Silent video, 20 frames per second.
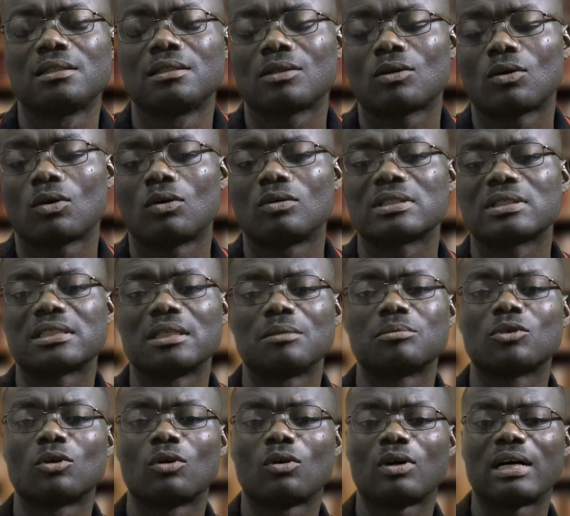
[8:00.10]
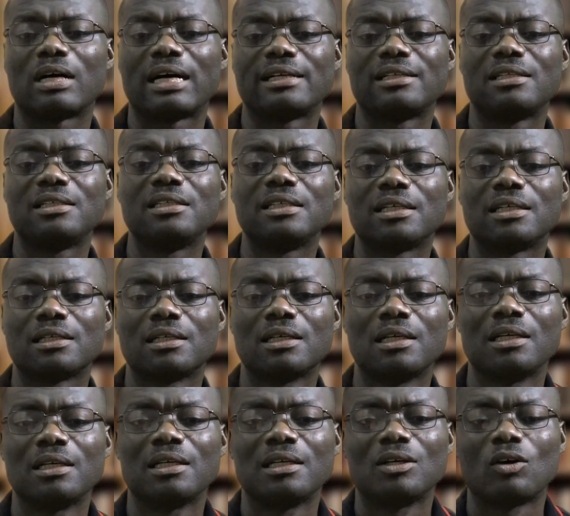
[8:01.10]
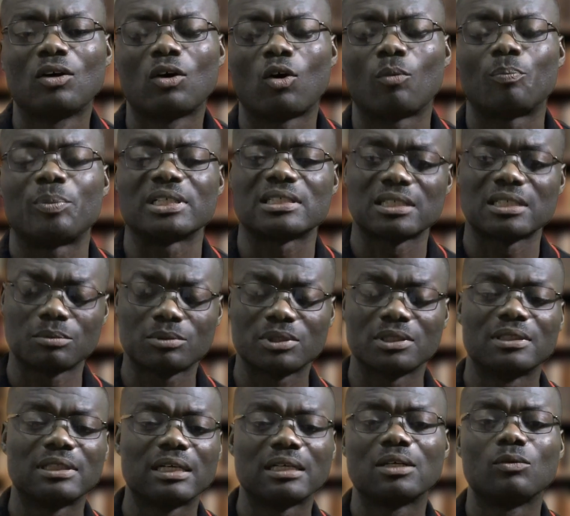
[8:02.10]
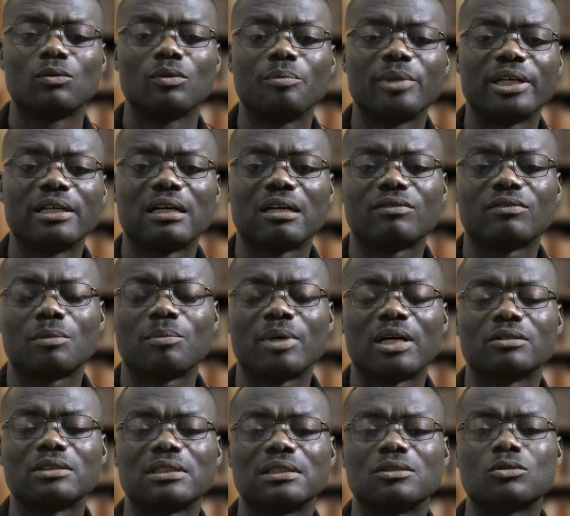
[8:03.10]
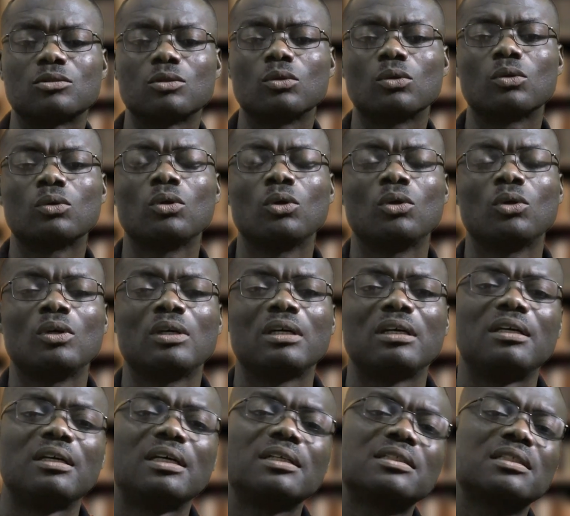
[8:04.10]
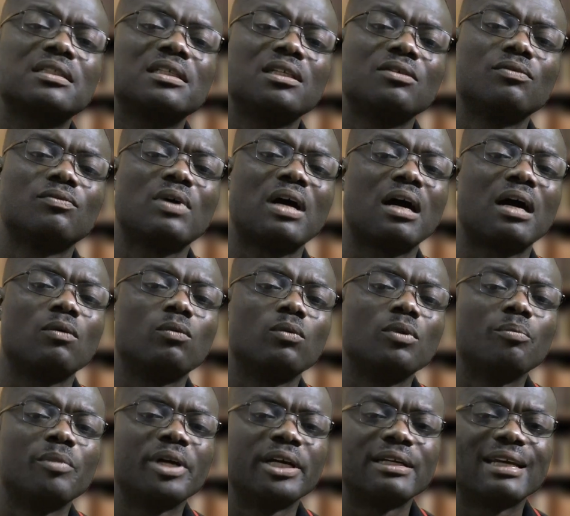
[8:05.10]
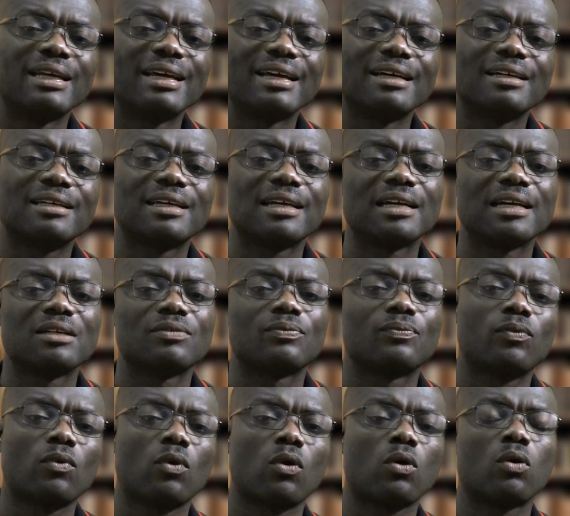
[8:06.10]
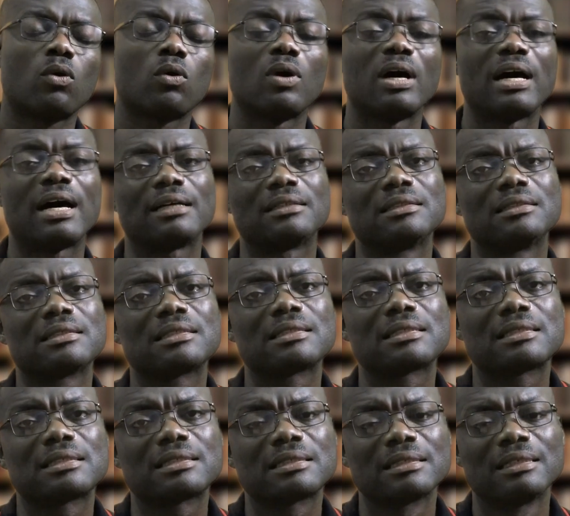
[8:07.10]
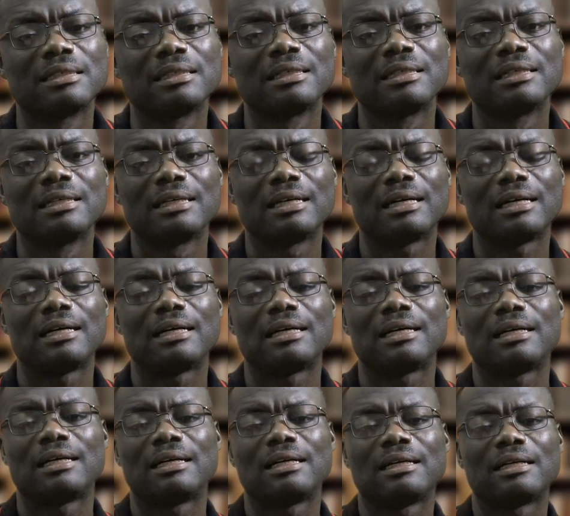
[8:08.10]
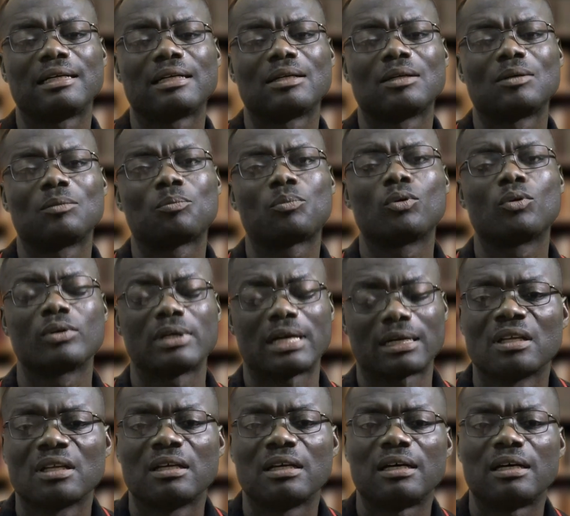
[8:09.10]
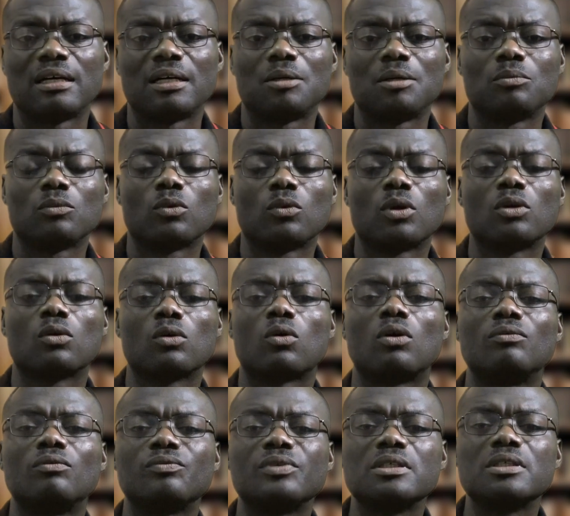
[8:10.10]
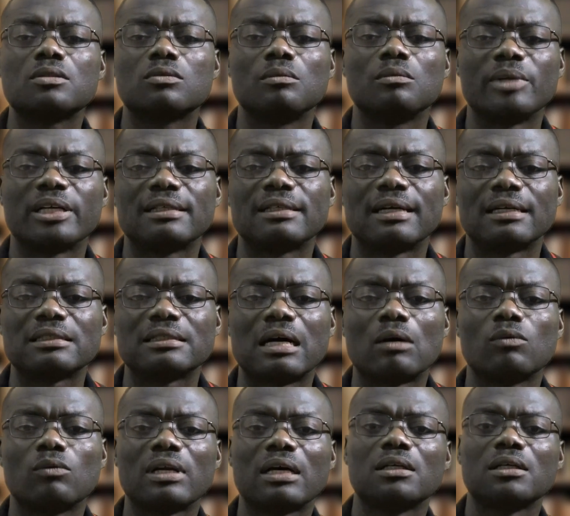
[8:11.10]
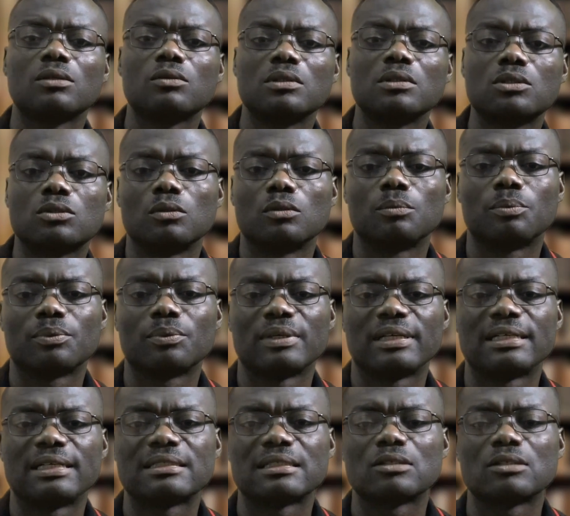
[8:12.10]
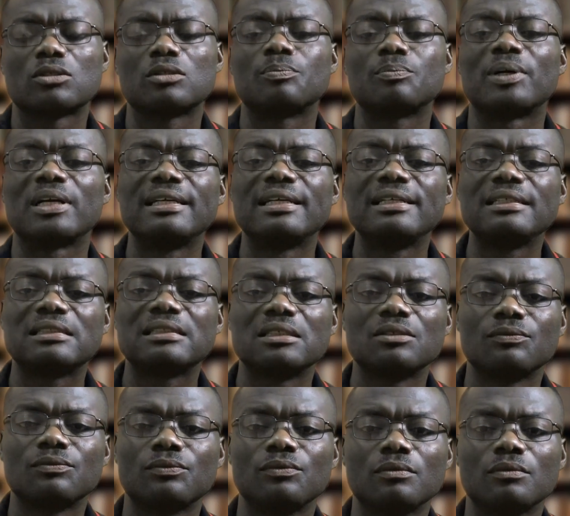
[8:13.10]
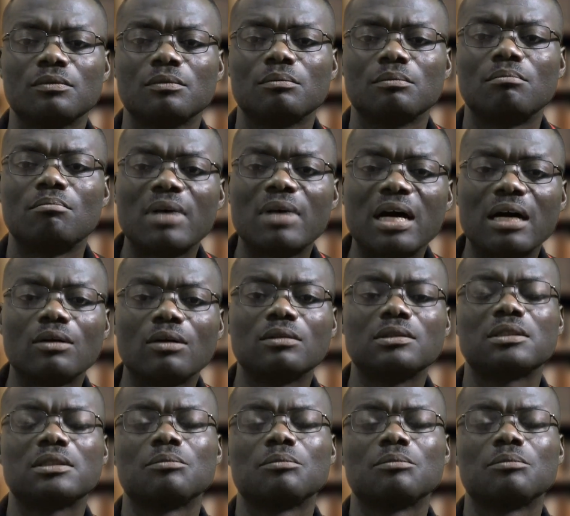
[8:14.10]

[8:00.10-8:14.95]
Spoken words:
concept or idea or perception that the women have about it. So let's give our women a cared-for hands product. We want to convince women that Awula liquid soap is a superlative, mild